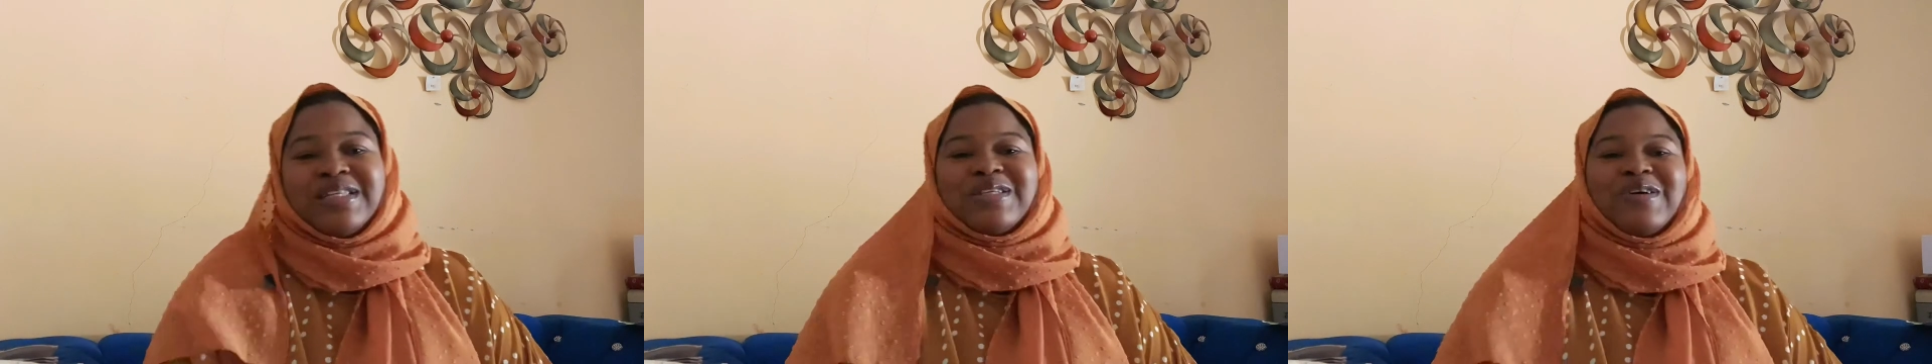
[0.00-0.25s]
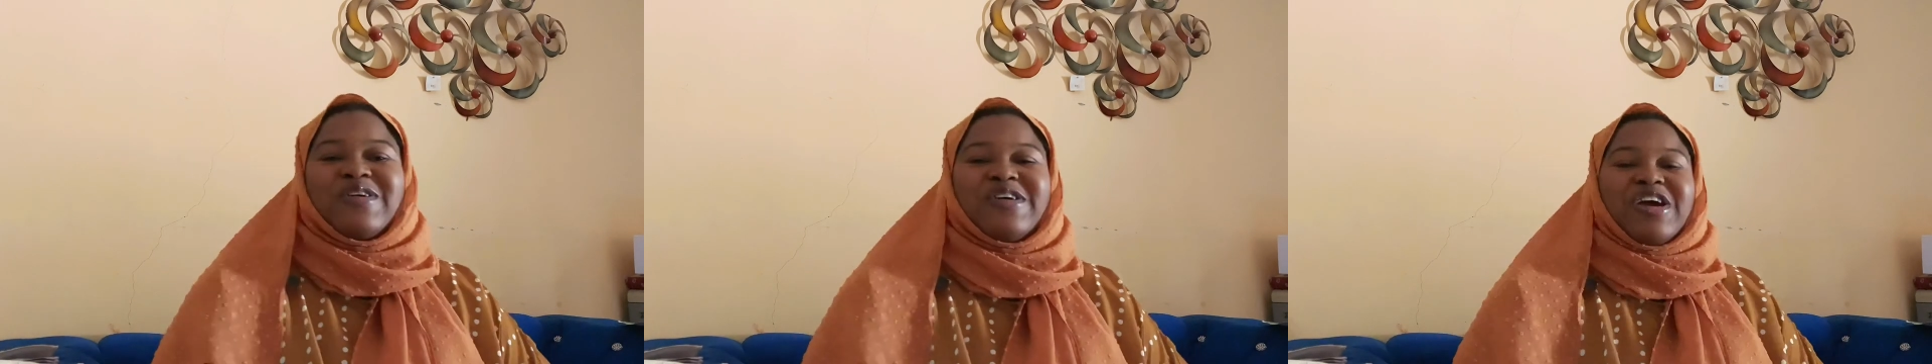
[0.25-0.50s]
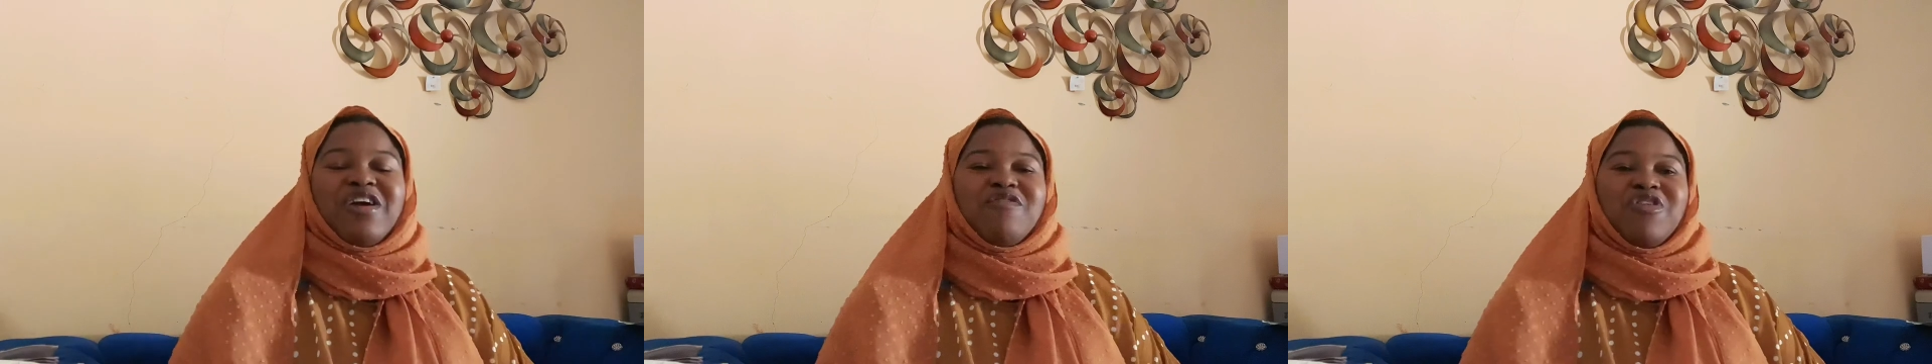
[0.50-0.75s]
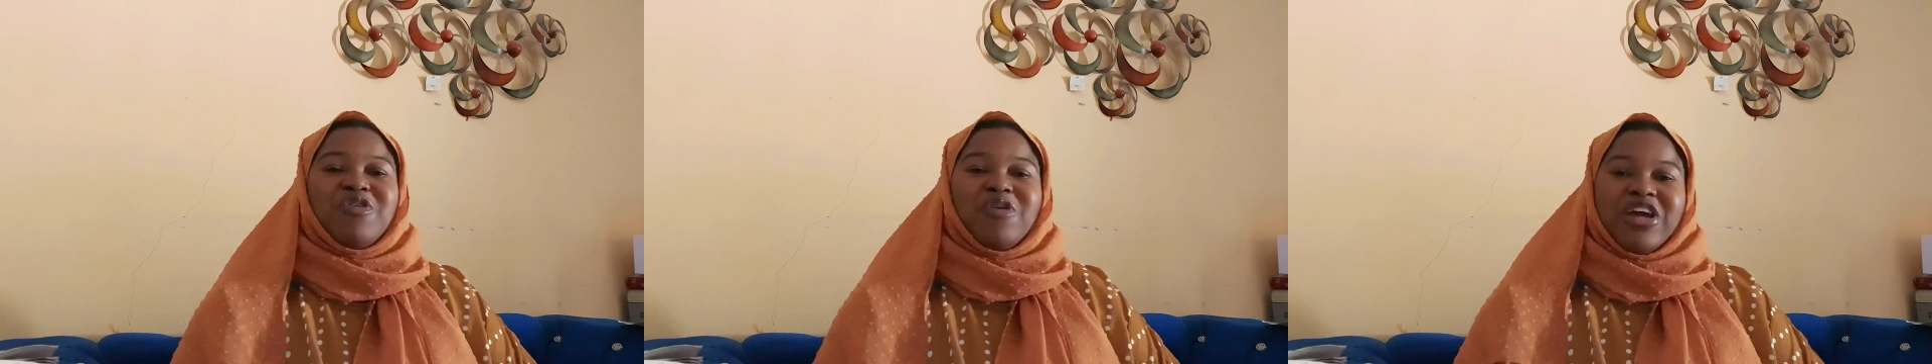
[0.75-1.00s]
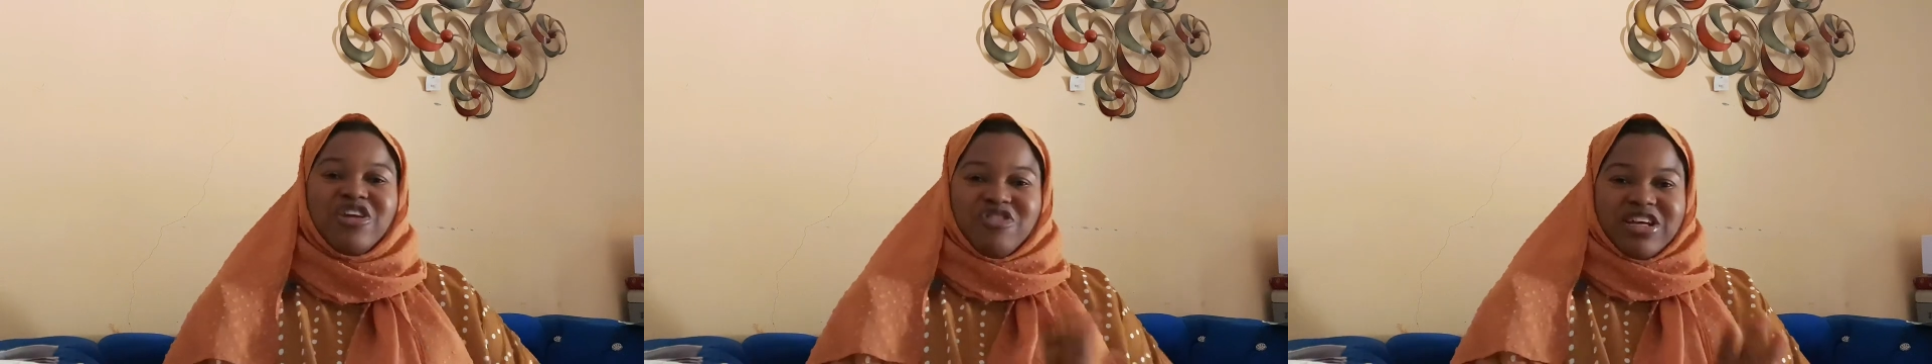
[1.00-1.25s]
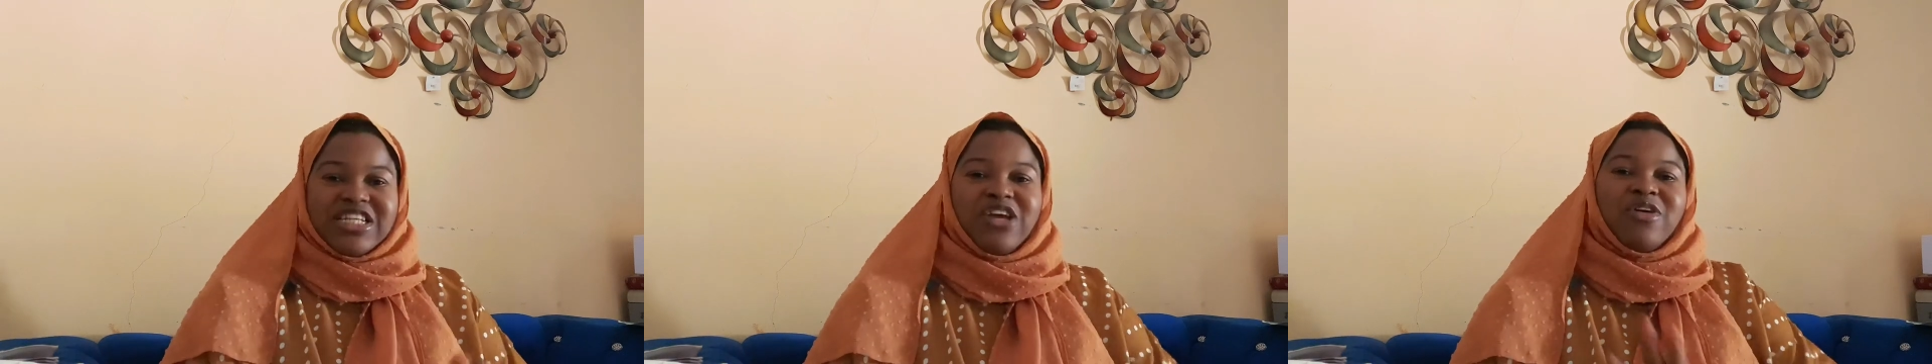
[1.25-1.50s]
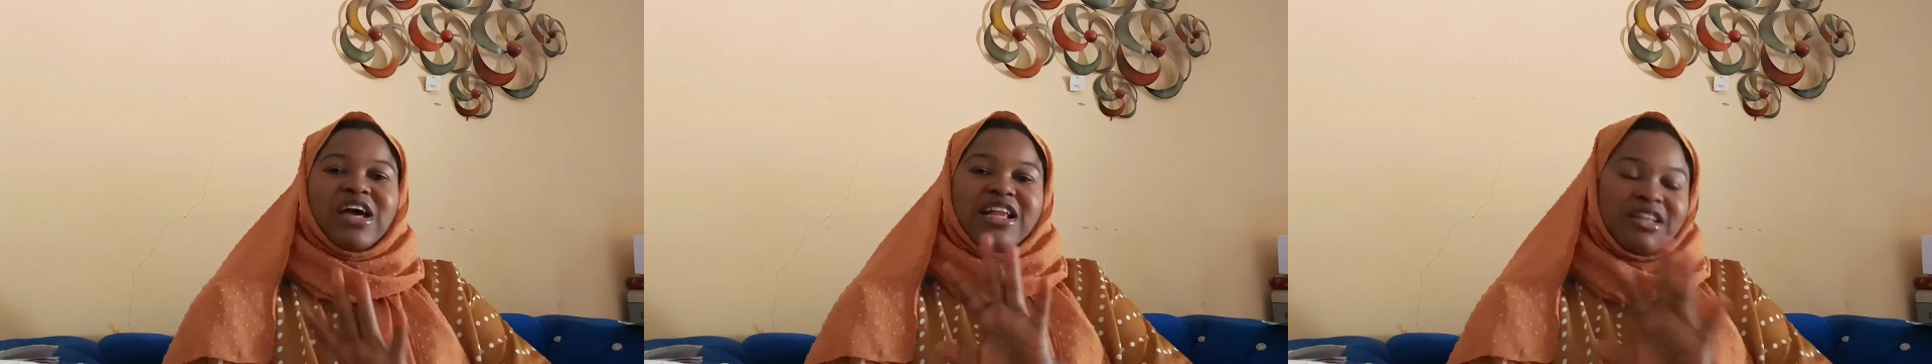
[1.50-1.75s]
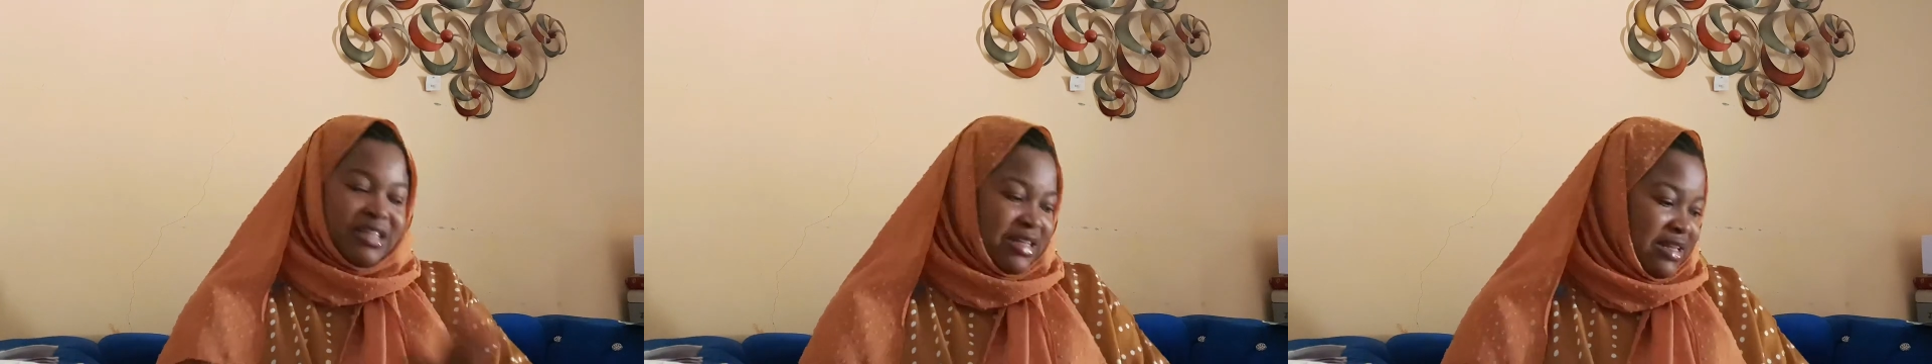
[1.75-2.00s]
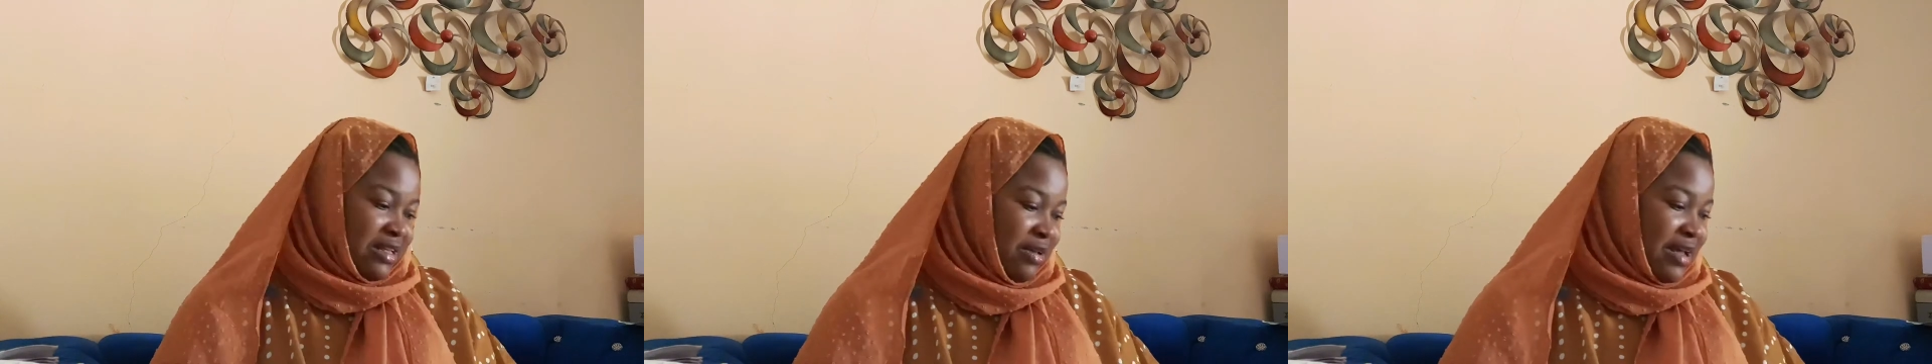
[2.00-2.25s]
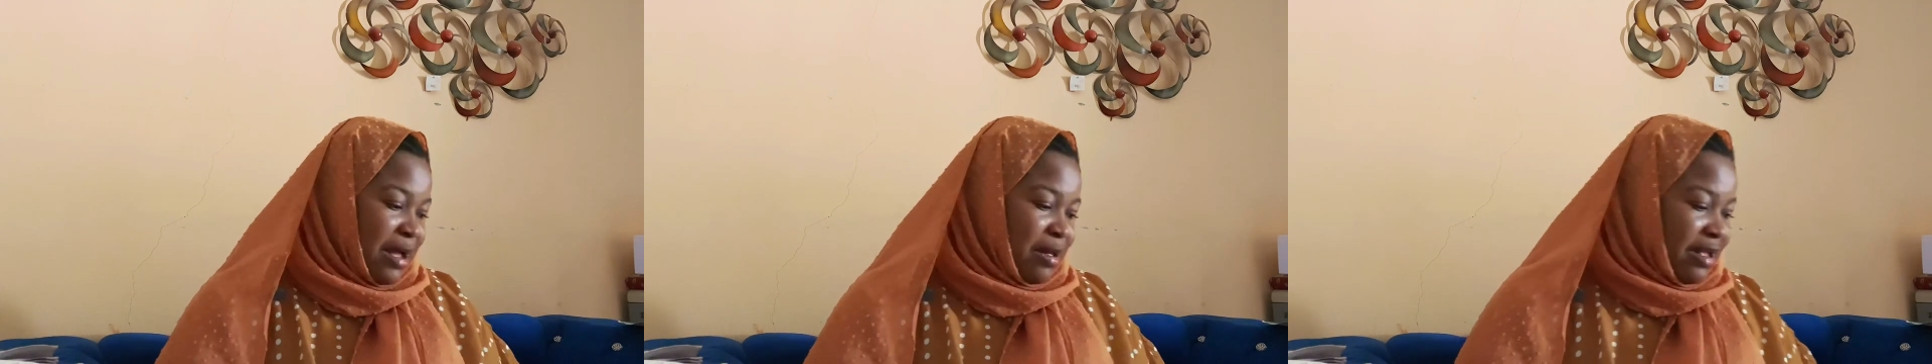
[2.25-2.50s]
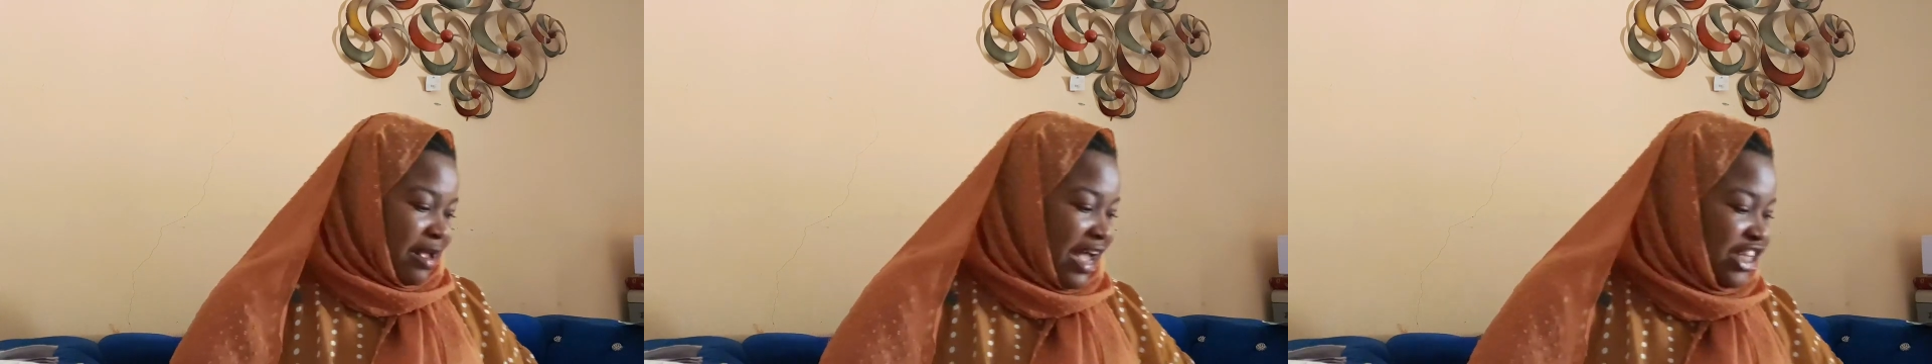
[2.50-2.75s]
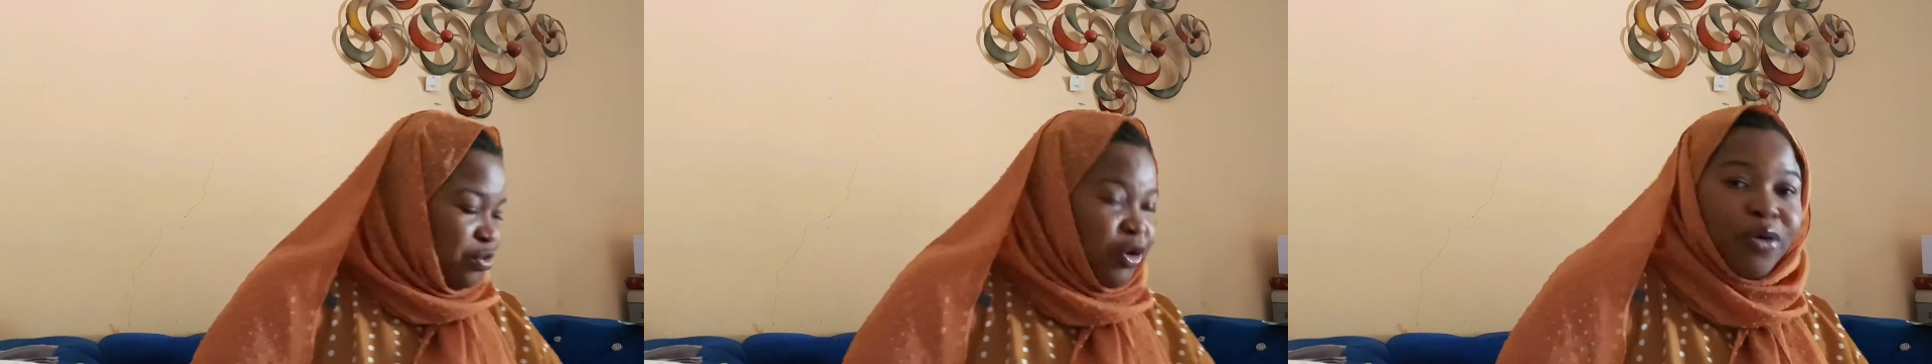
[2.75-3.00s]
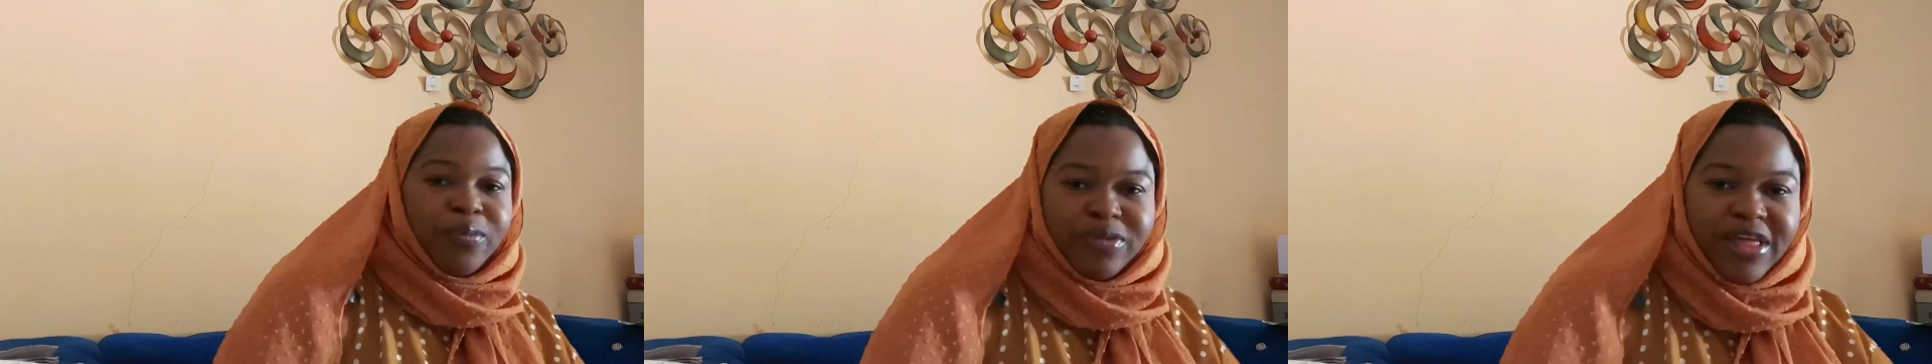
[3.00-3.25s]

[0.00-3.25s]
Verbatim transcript: so if you know you're interested you can you can catch me up